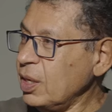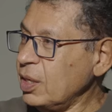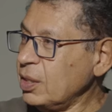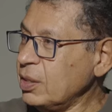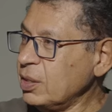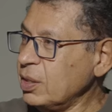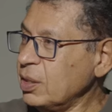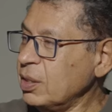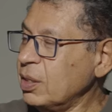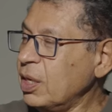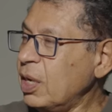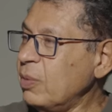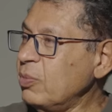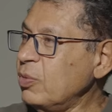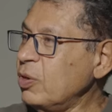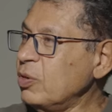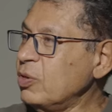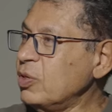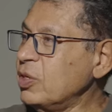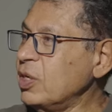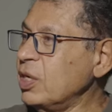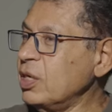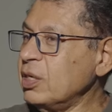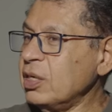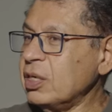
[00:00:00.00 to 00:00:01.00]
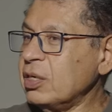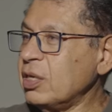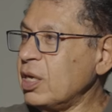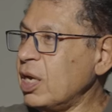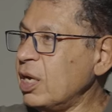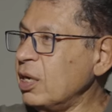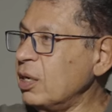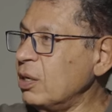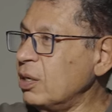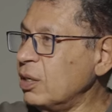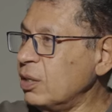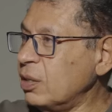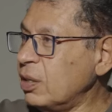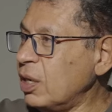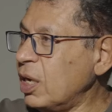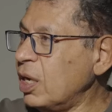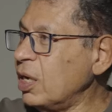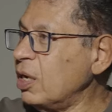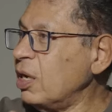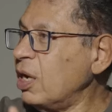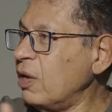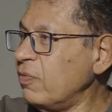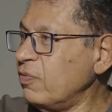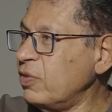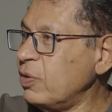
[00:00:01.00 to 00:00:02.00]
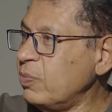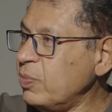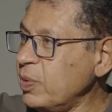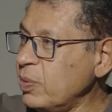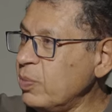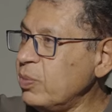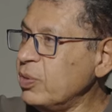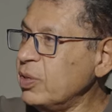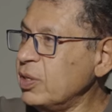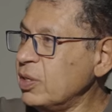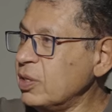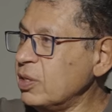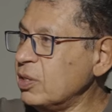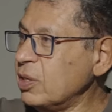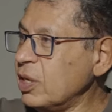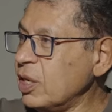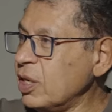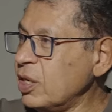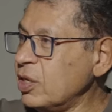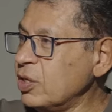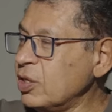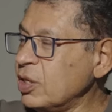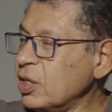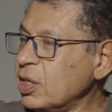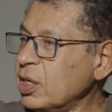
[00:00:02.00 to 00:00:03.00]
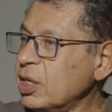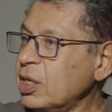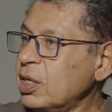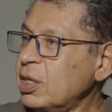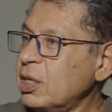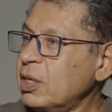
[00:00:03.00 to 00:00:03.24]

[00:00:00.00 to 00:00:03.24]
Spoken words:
Yes, I'm not saying that I love the people, this is the energy,